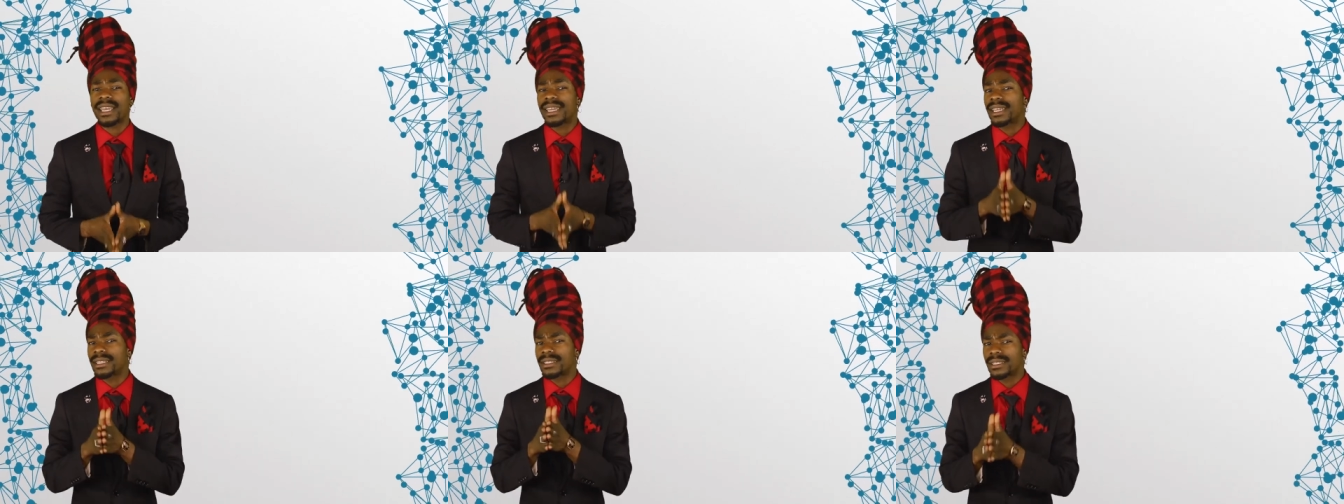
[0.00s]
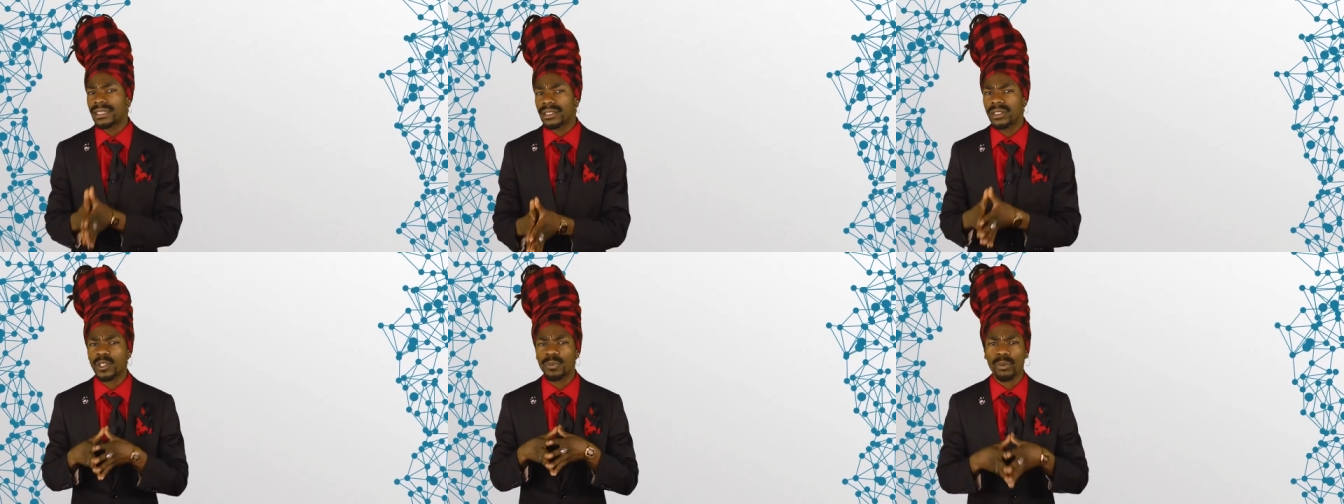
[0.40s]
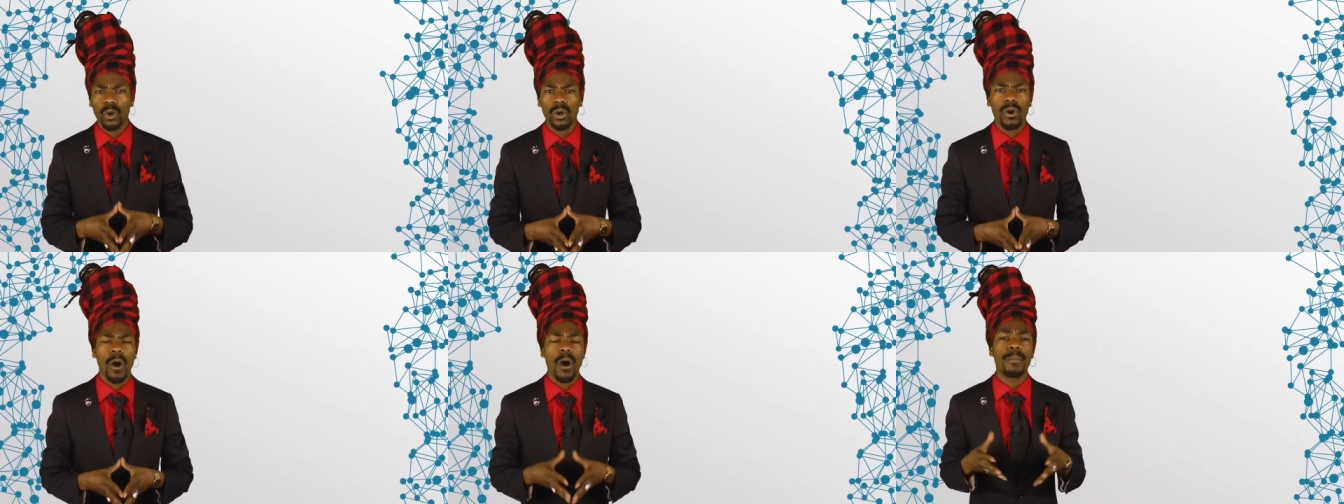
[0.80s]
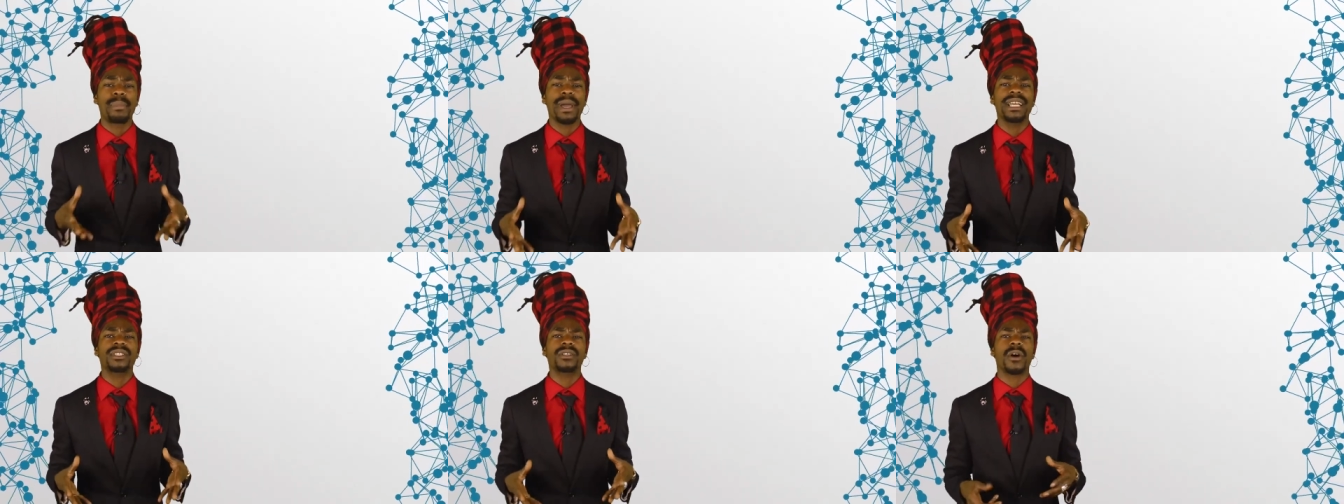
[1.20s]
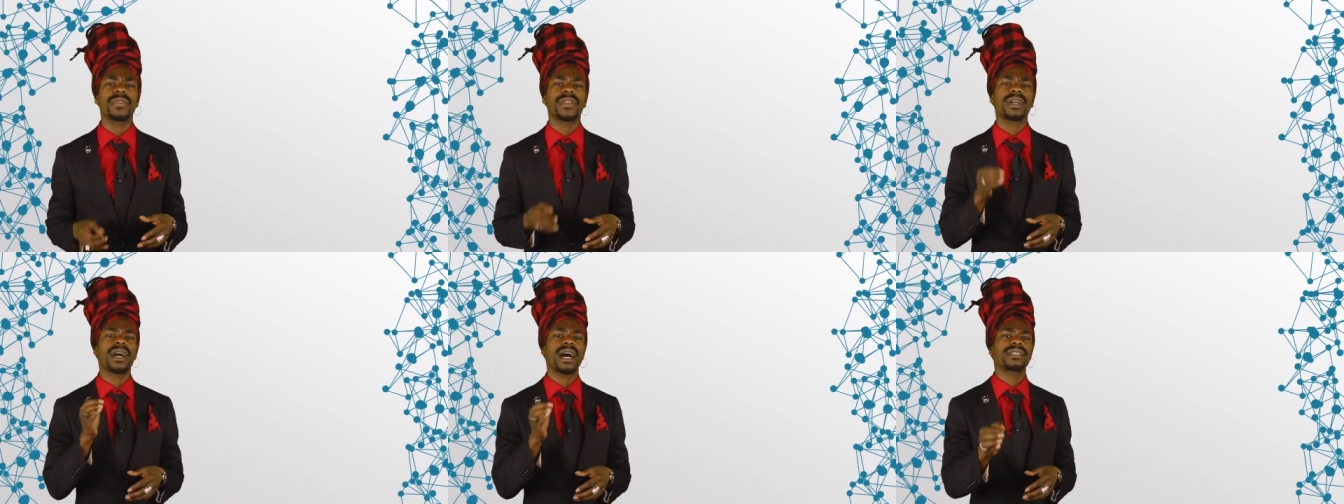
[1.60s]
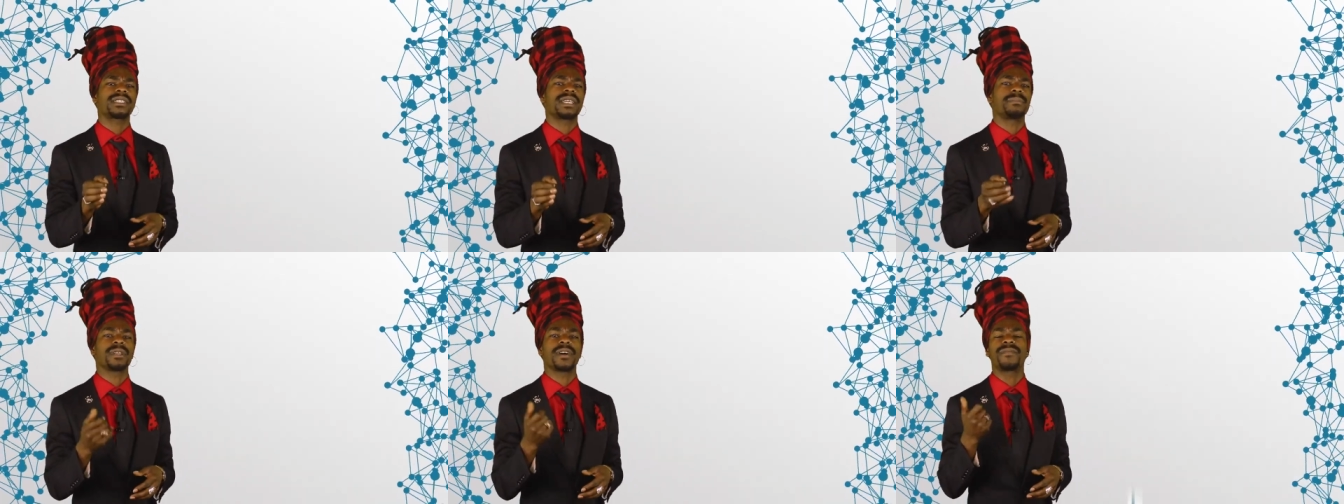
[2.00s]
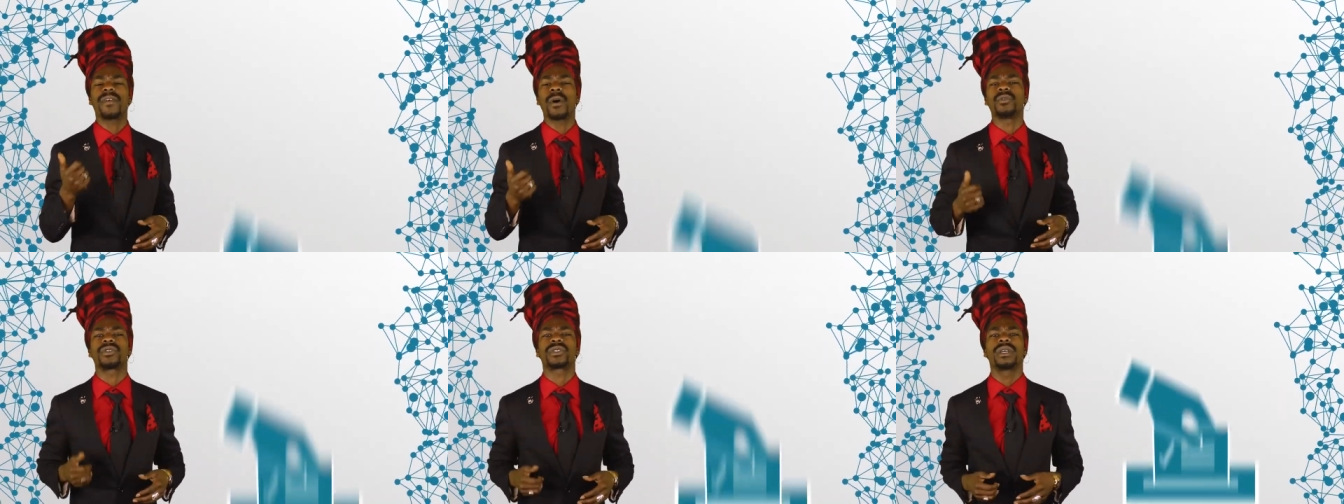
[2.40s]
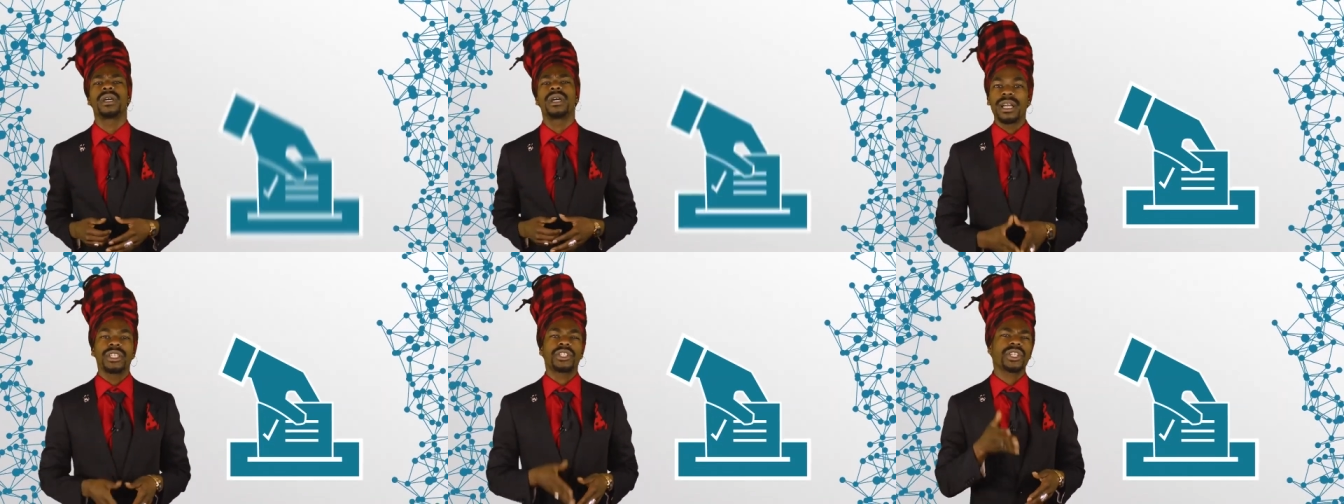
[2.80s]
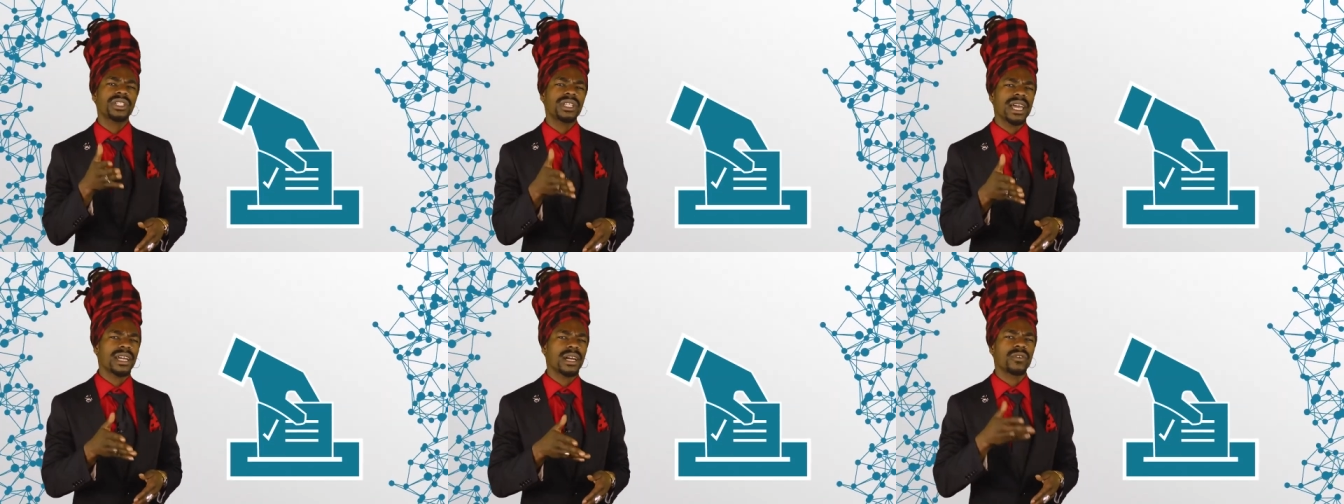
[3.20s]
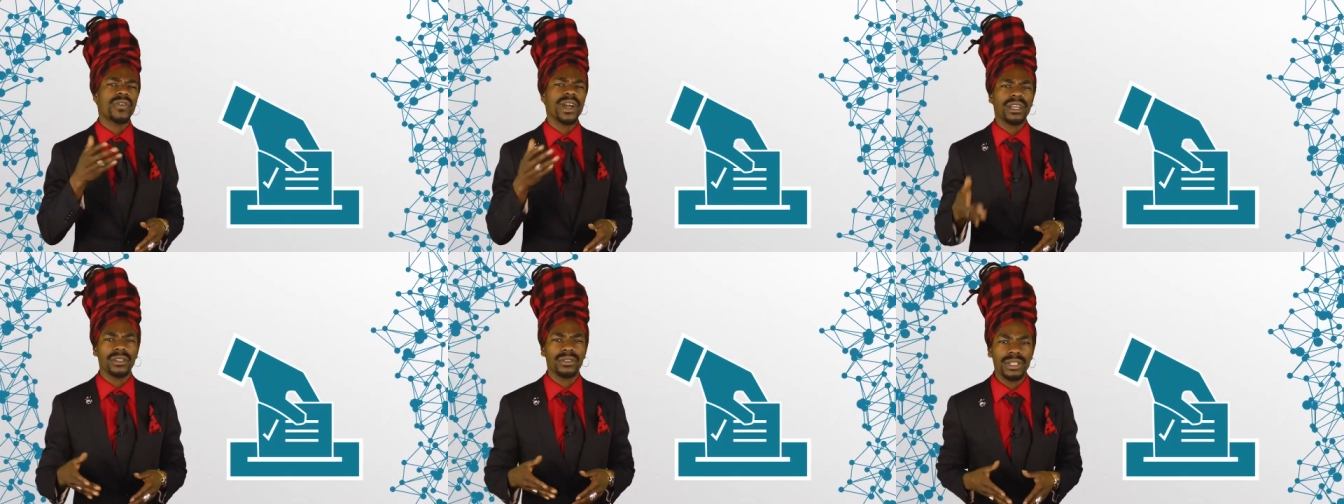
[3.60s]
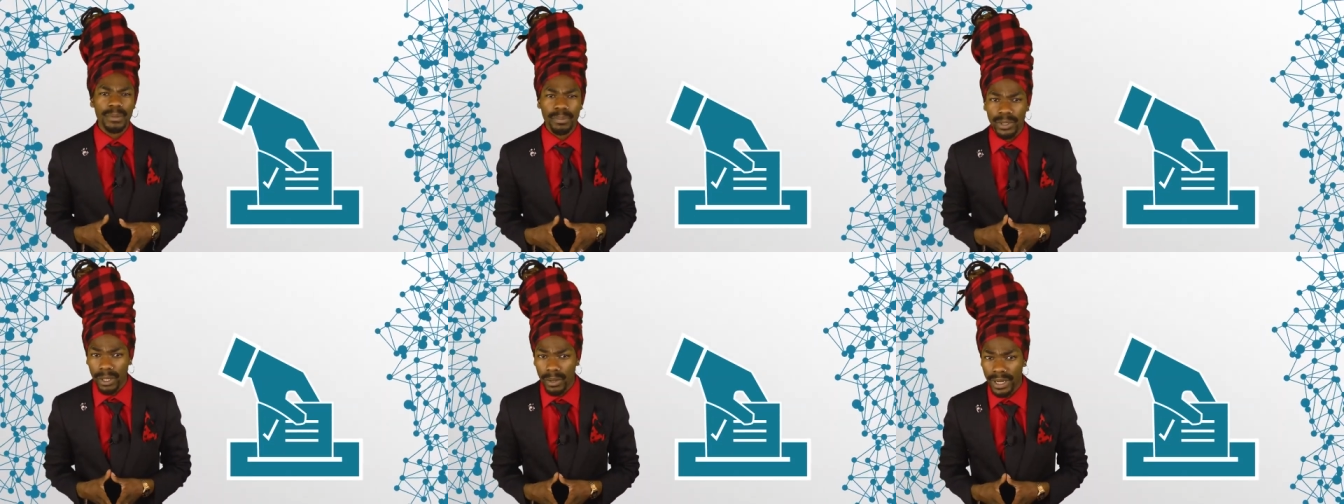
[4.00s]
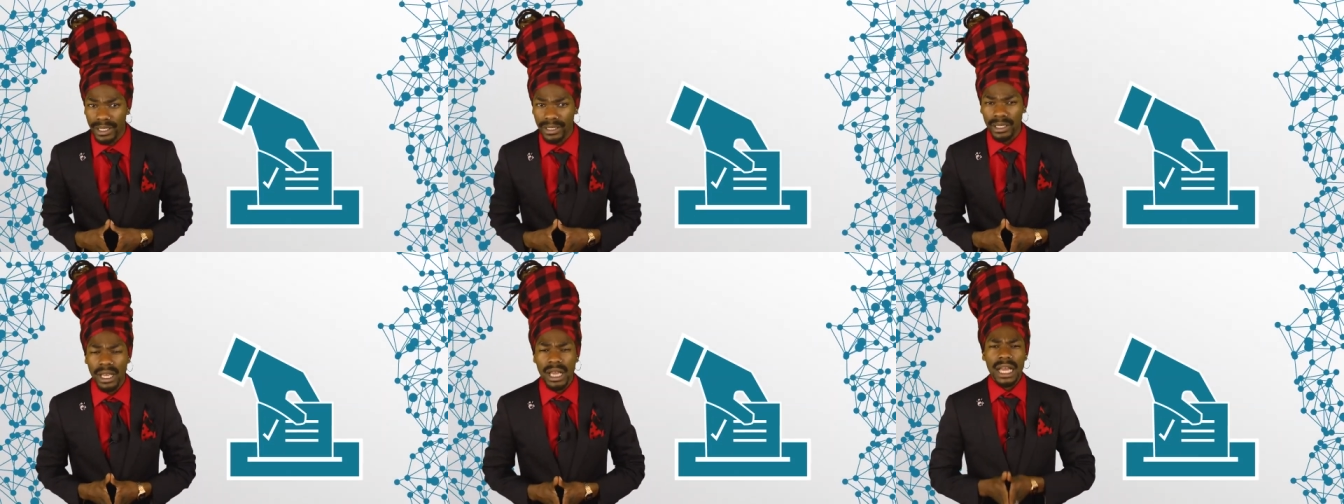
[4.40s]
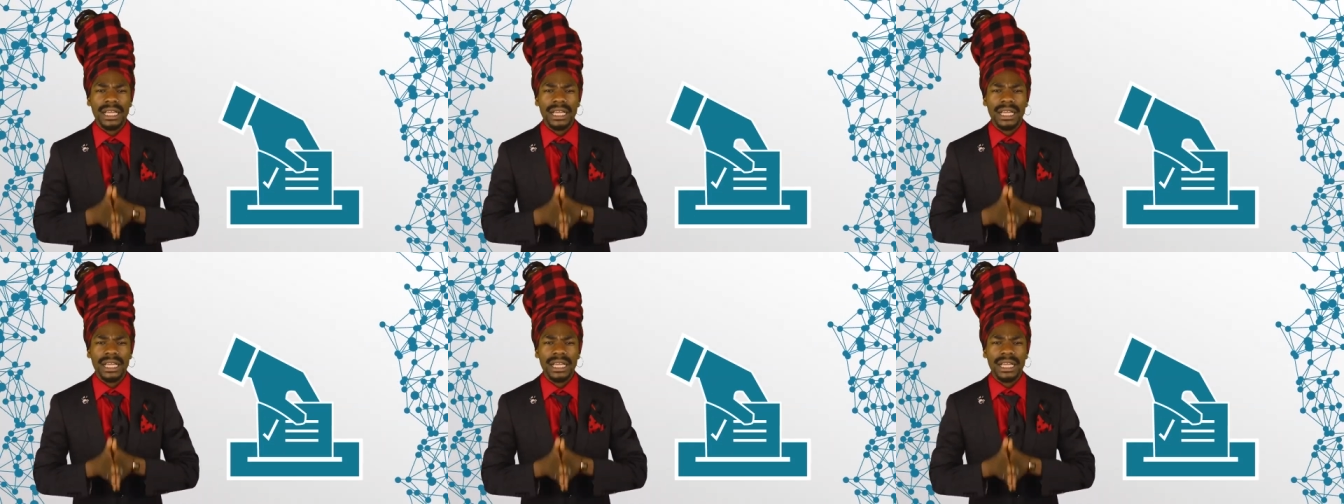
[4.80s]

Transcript: is a consensus protocol based on the concept of votes. Just like a regular DPoS,